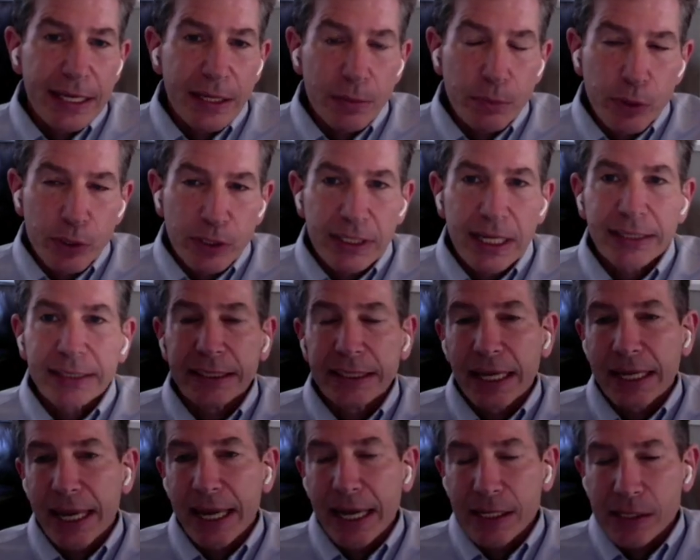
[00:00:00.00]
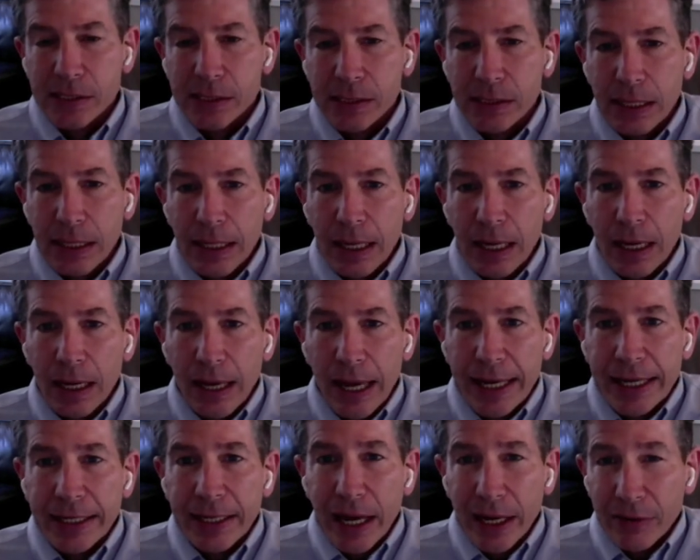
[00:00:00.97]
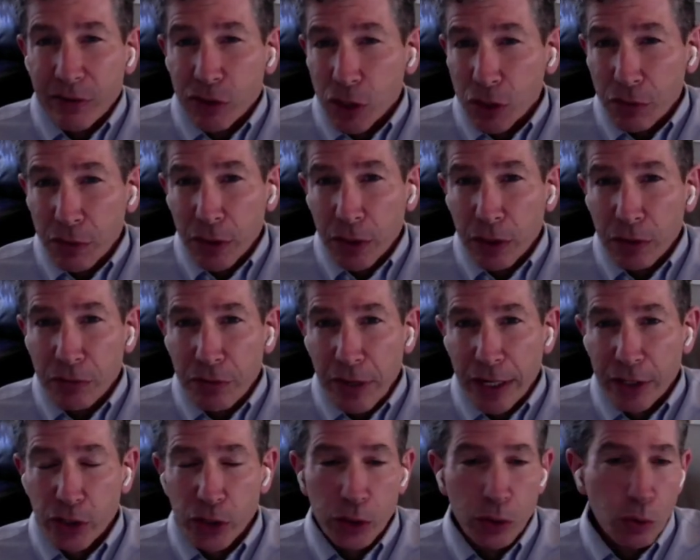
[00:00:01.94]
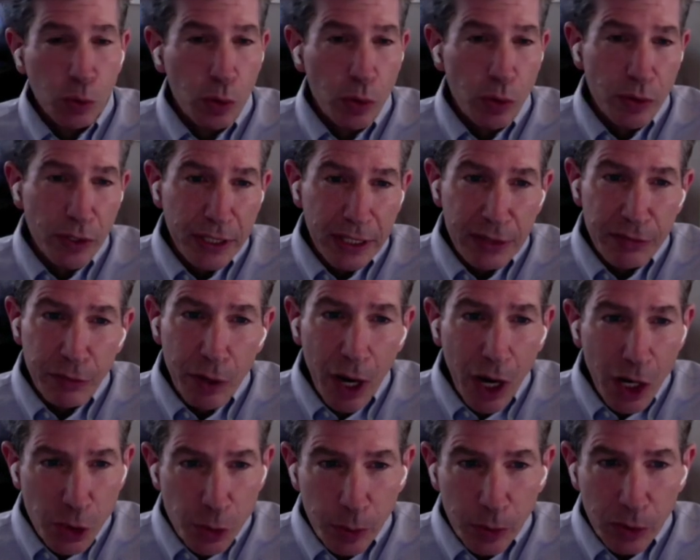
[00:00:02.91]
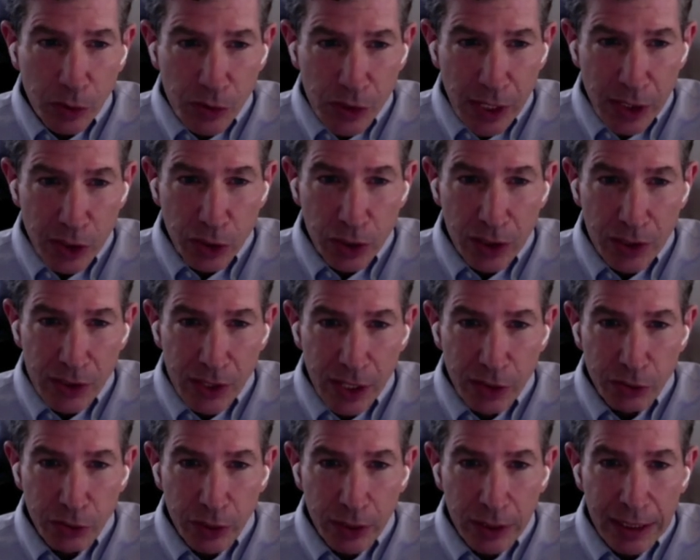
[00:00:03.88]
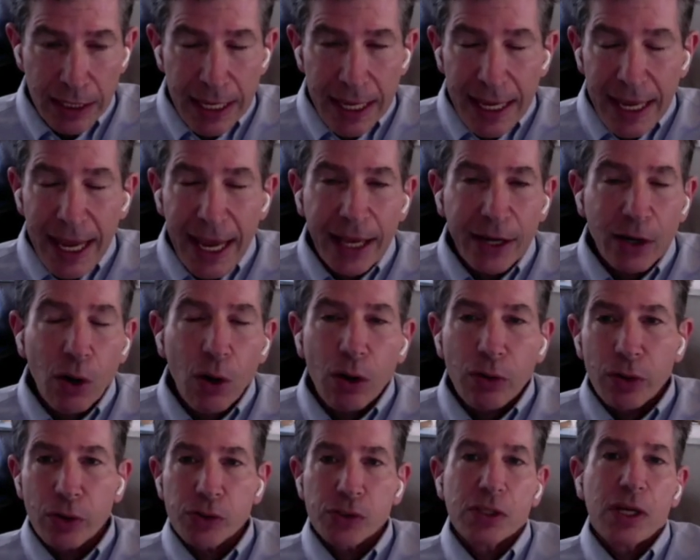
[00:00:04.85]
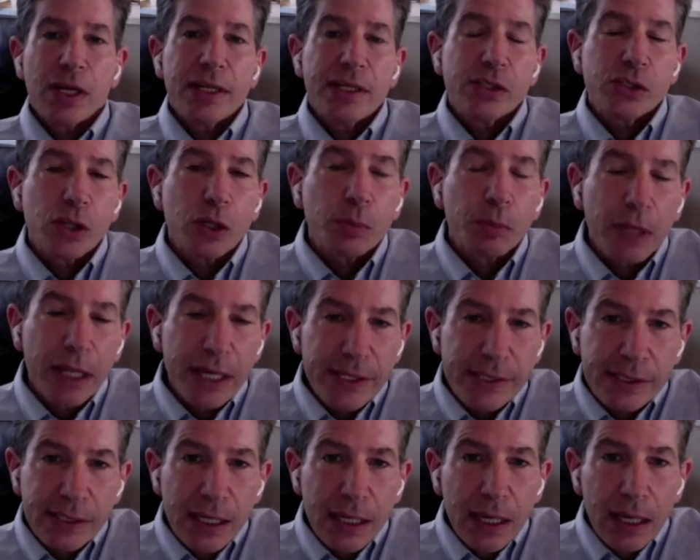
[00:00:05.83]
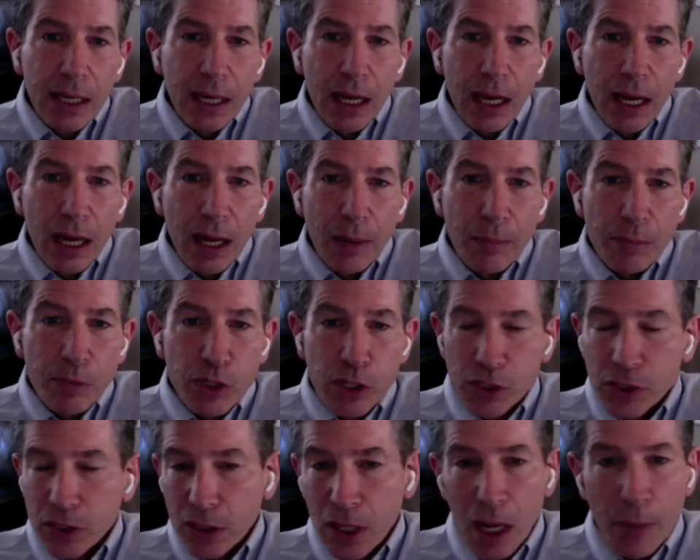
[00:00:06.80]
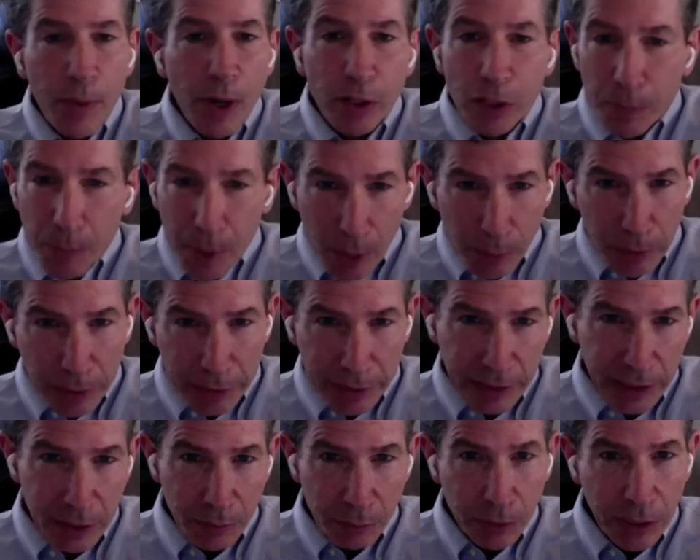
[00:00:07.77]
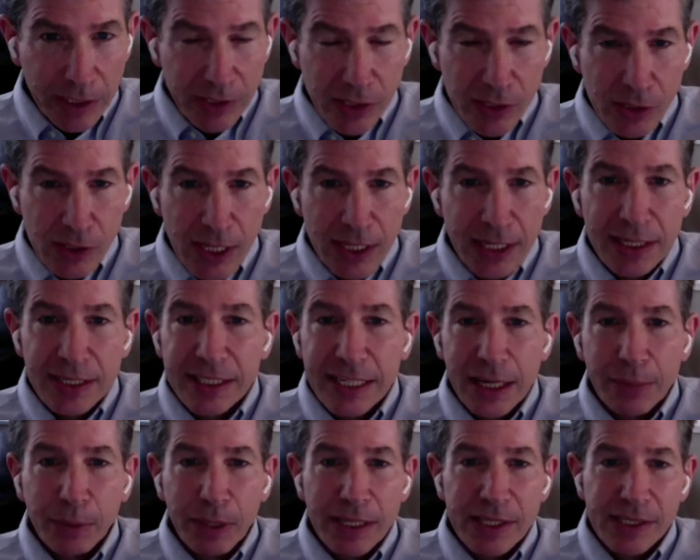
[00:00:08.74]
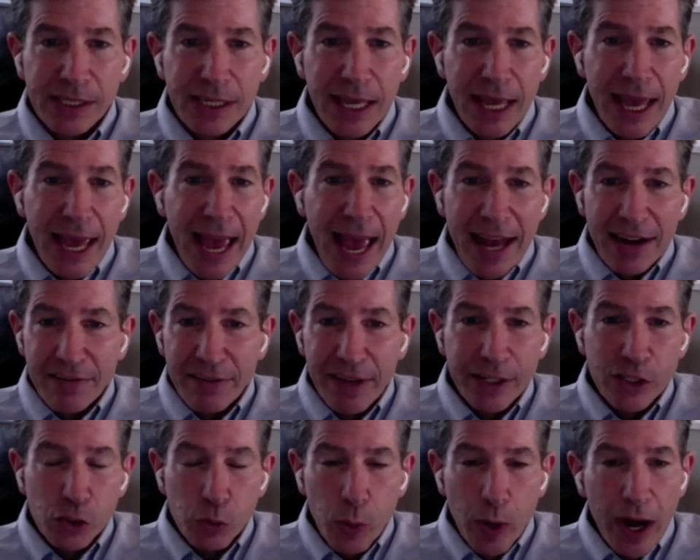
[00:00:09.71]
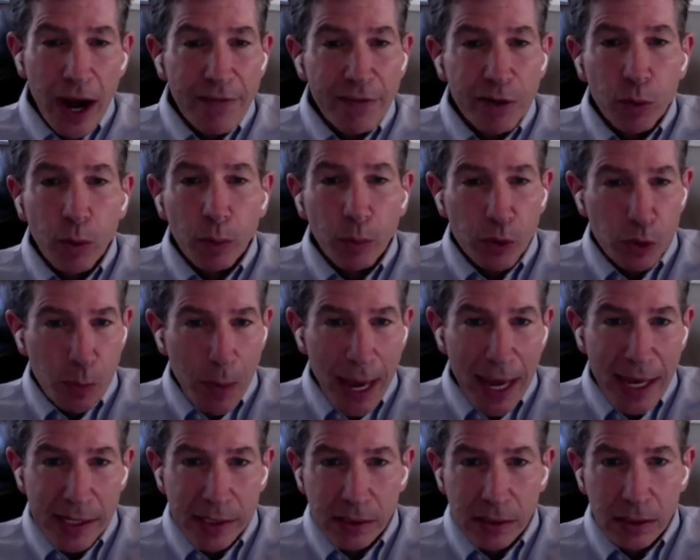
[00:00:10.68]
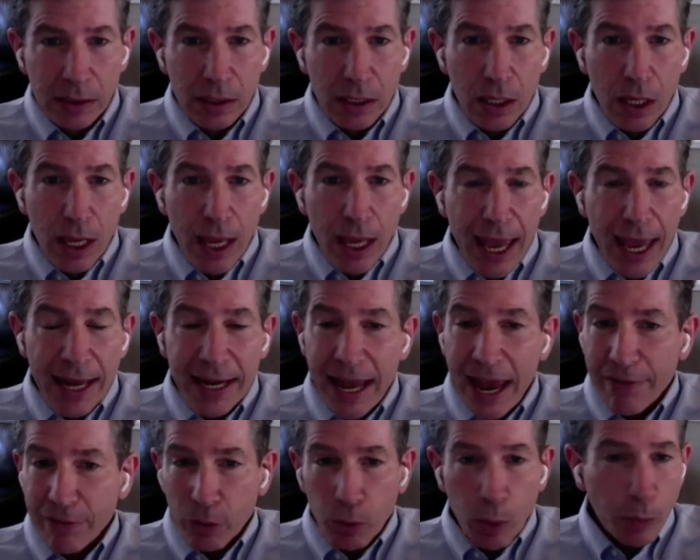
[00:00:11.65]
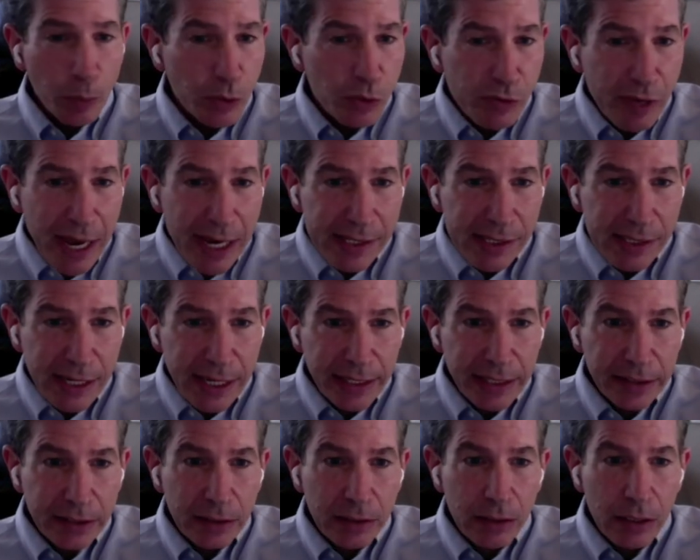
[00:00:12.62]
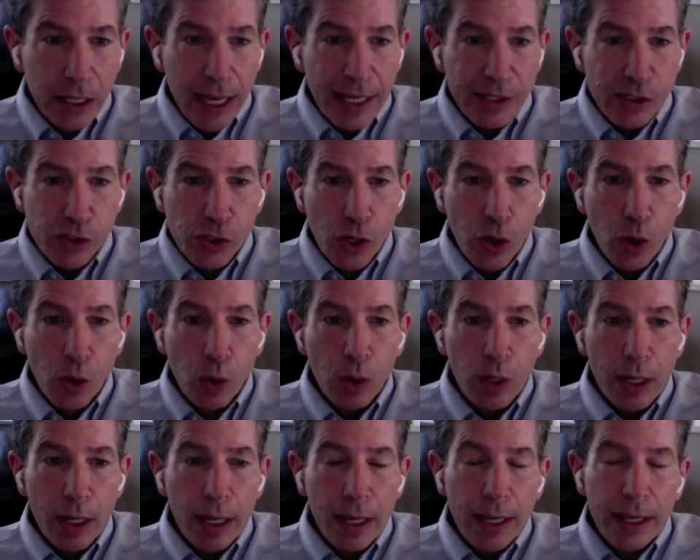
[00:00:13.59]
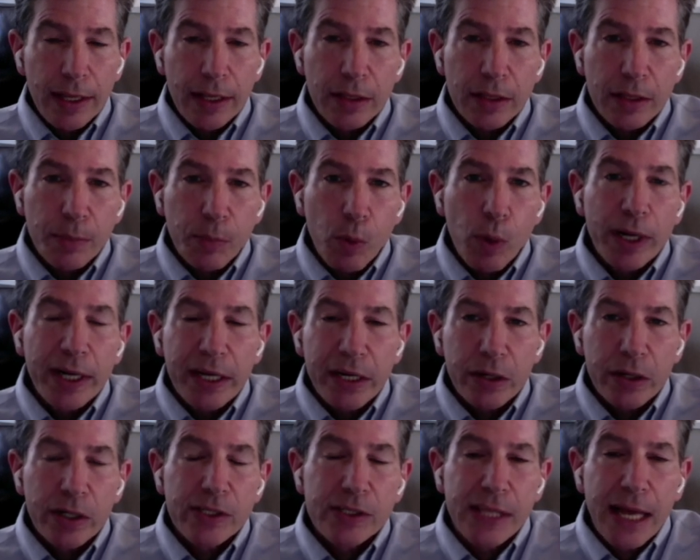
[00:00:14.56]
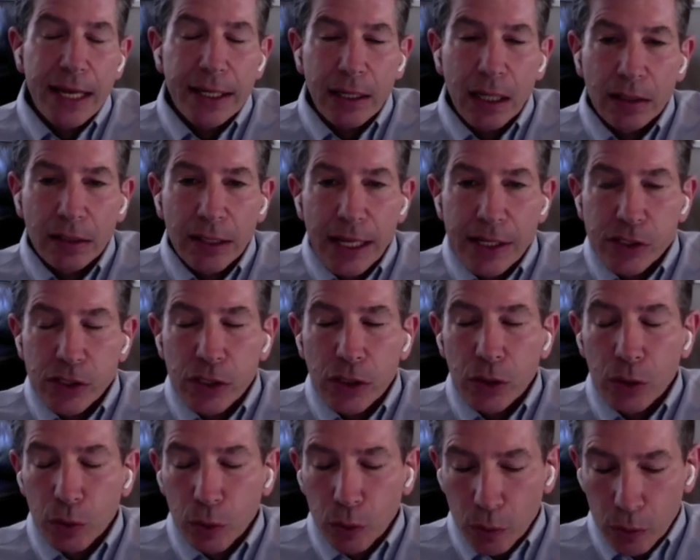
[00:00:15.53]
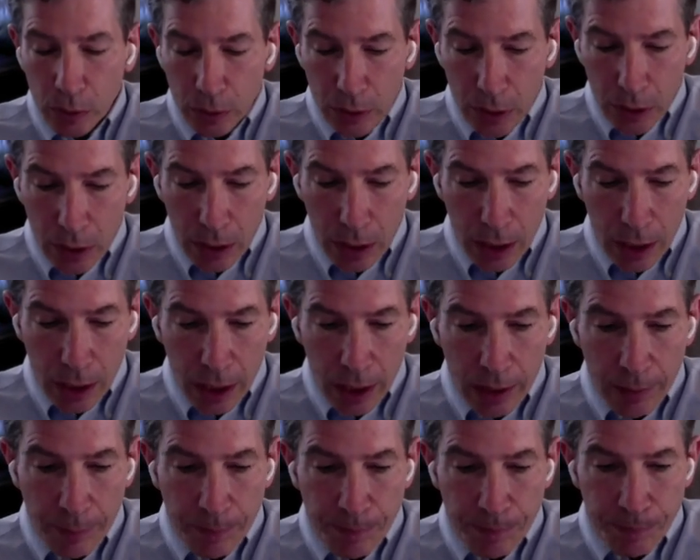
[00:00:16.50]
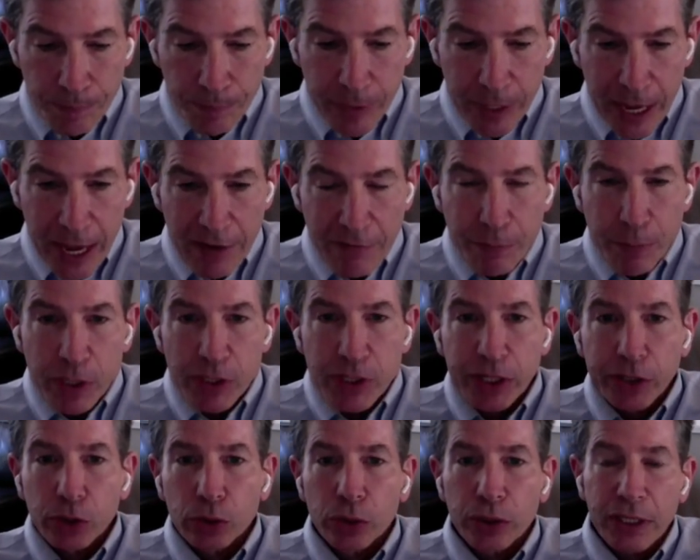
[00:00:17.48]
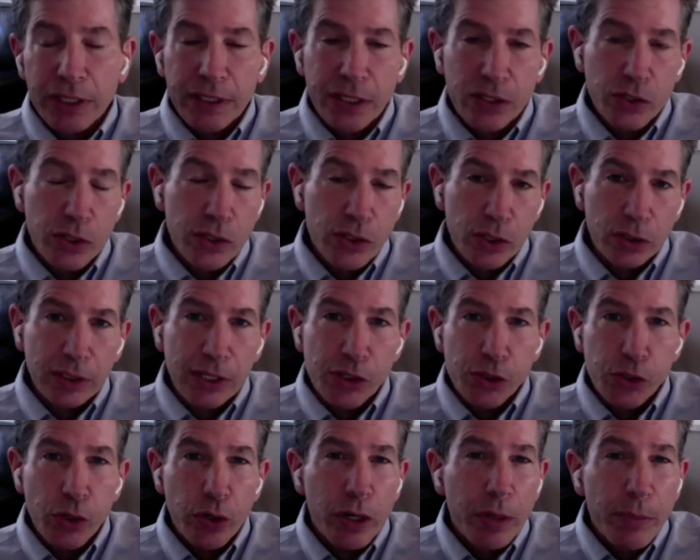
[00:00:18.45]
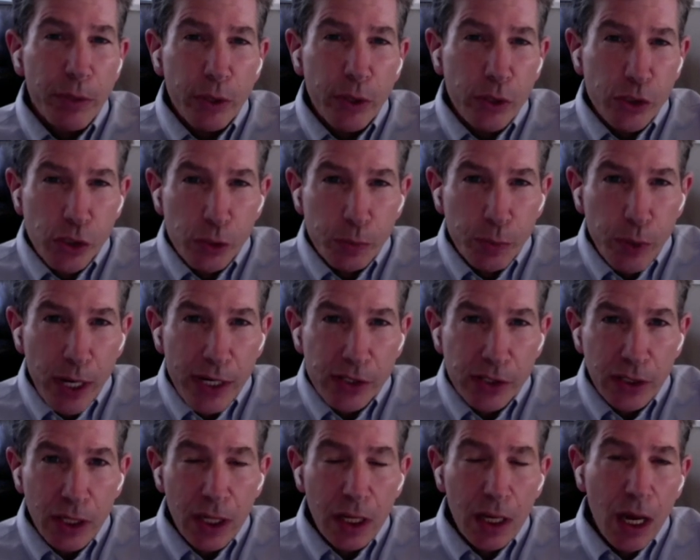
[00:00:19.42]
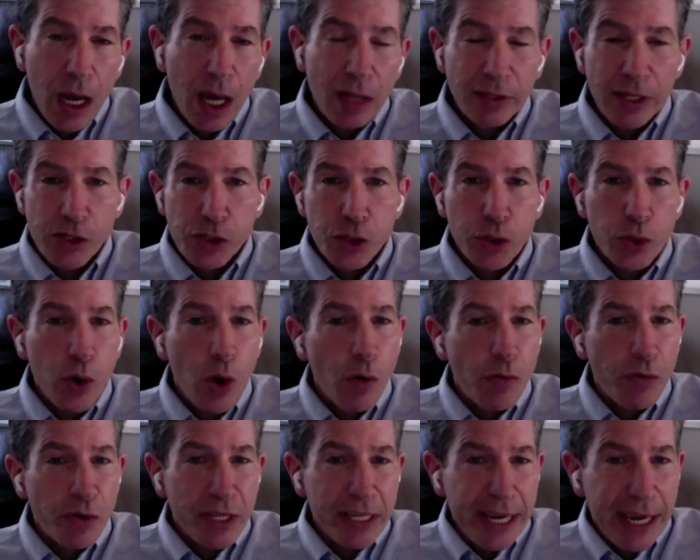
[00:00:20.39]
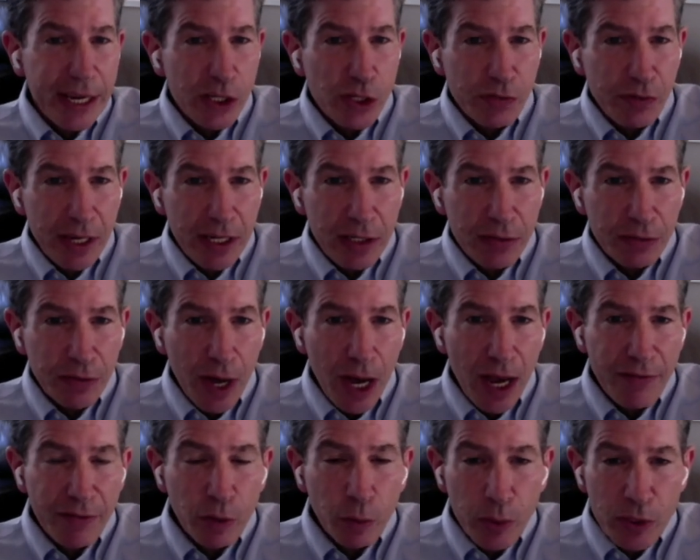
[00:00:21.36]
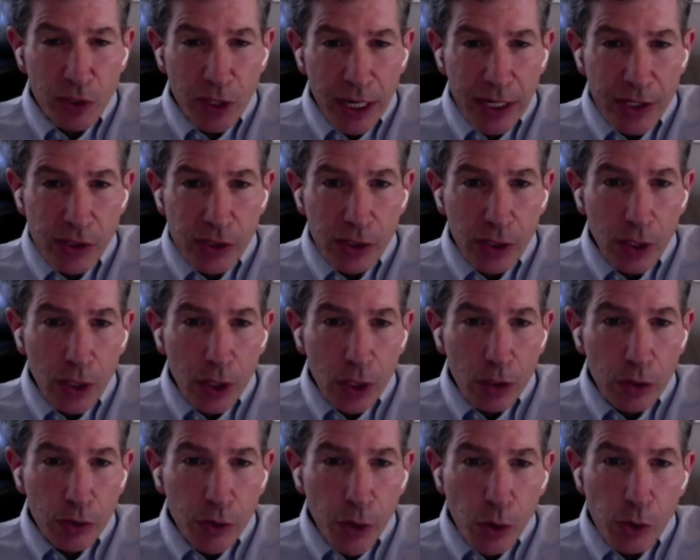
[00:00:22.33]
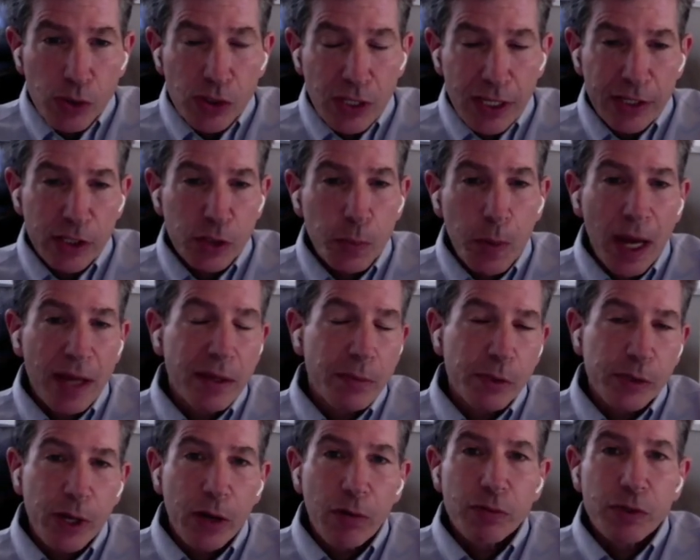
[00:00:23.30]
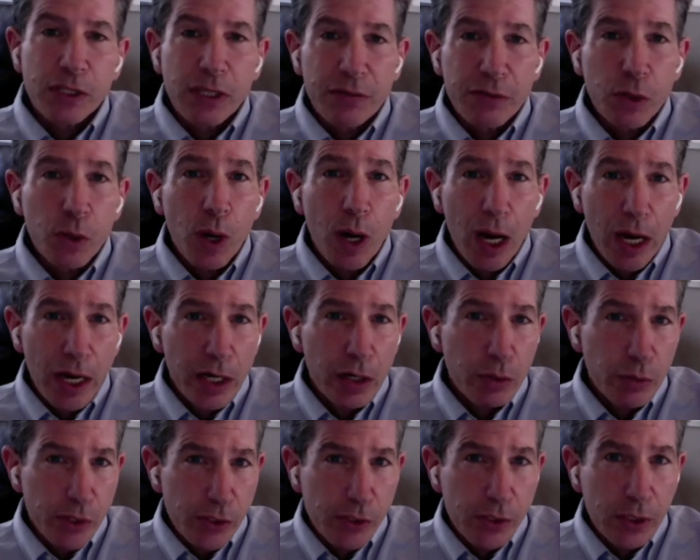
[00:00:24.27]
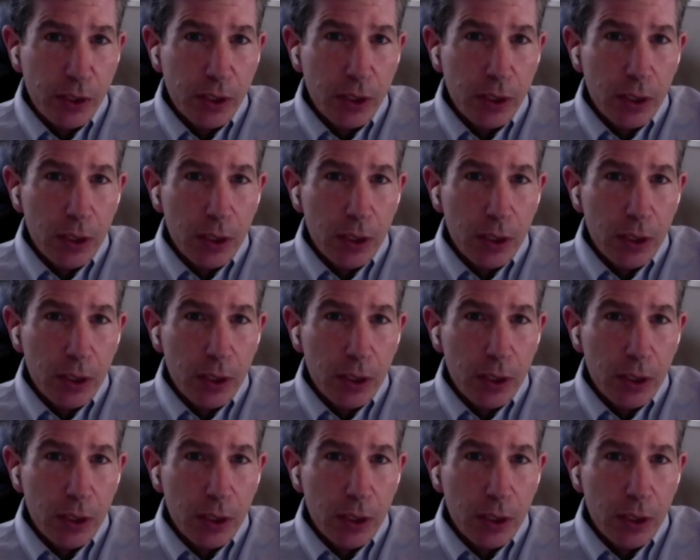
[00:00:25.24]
in protecting against uh, any kind of severe infection or the need for hospitalization, et cetera. And all those studies took place um, just among the public in places. They didn't take place at events where everyone was masked and mm-hmm. everyone was vaccinated. And so the, the, point here is that unless you um, have particular conditions, unless you're immunosuppressed, unless you're over the age of 85, in which case those things by themselves give you a higher risk